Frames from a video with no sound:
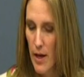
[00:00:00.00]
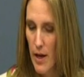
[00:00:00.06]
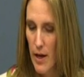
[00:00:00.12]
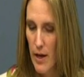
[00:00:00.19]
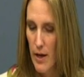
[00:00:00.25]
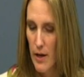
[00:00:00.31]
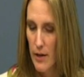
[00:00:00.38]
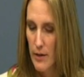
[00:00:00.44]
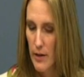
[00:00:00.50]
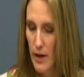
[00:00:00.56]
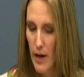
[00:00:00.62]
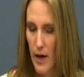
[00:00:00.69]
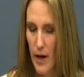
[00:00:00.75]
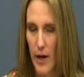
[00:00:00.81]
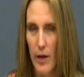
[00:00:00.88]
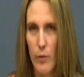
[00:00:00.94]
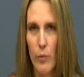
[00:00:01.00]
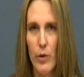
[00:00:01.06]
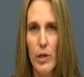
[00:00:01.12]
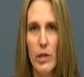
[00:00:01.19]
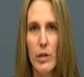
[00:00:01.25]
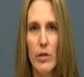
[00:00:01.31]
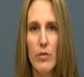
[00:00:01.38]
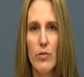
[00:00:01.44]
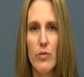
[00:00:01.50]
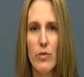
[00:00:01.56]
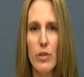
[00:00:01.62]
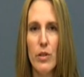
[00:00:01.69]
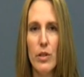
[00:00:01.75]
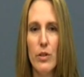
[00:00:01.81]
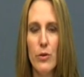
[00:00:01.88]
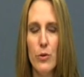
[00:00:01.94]
and I will
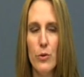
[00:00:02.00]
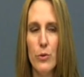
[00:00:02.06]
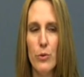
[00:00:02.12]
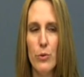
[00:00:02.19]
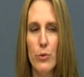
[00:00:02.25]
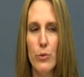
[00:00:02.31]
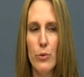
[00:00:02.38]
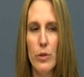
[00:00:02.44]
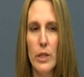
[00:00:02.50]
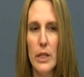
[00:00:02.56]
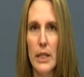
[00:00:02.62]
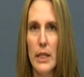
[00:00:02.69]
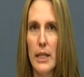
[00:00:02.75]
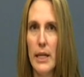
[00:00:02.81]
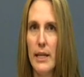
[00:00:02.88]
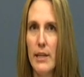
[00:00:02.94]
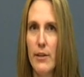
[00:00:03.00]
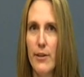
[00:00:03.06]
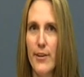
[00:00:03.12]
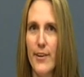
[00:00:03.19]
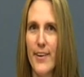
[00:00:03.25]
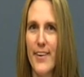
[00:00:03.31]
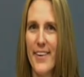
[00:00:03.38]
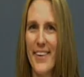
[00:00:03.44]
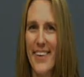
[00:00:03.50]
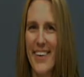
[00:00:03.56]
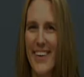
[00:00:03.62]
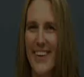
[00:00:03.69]
see you later.